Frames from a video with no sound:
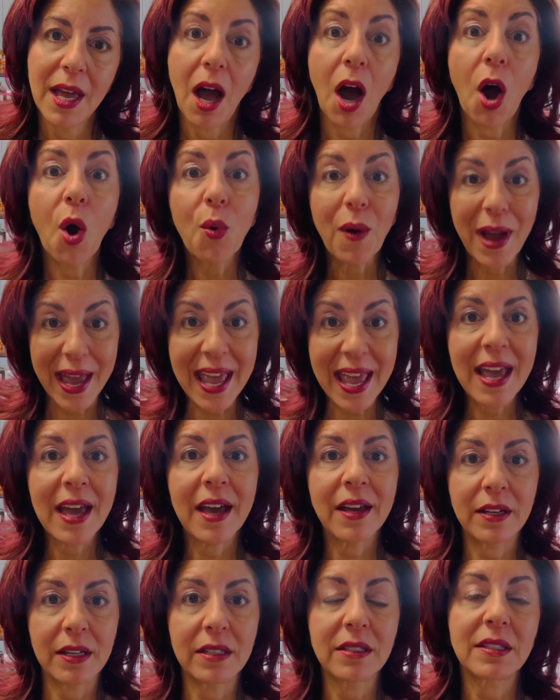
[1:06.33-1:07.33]
Oh,
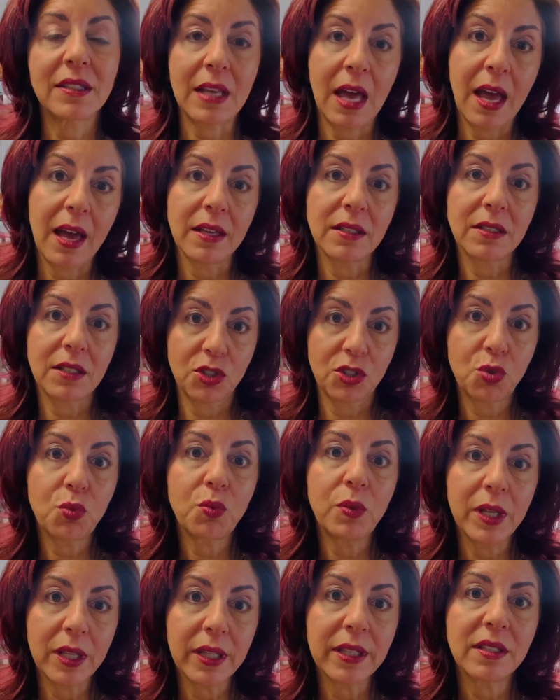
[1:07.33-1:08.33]
and it says it's
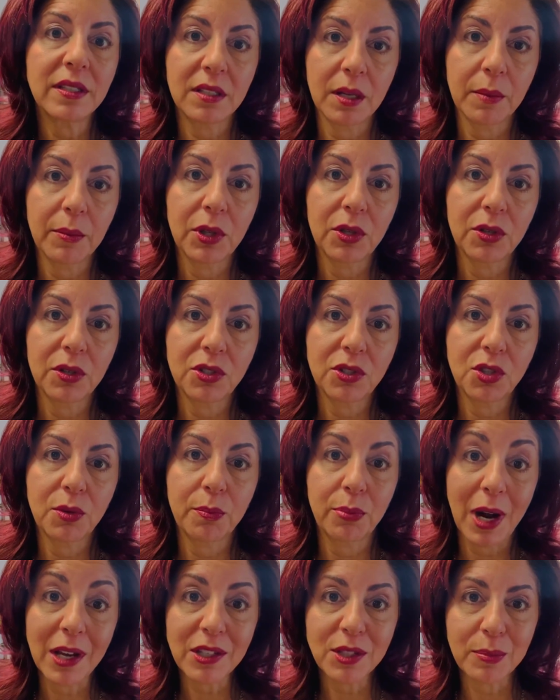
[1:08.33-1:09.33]
really similar to
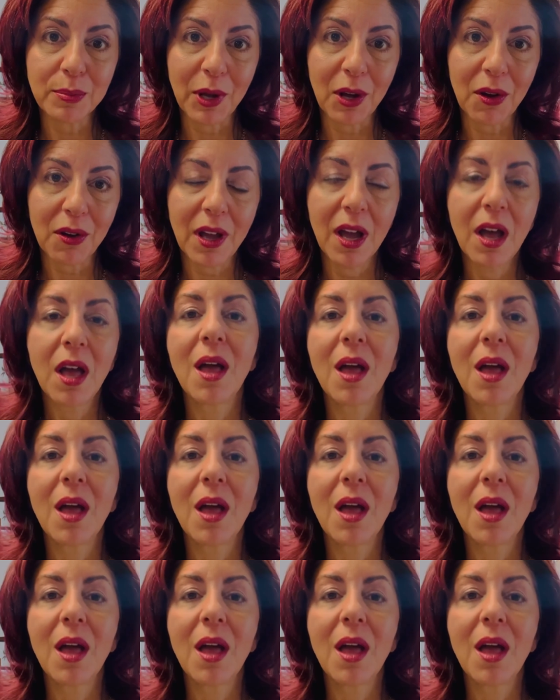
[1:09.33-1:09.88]
breast milk.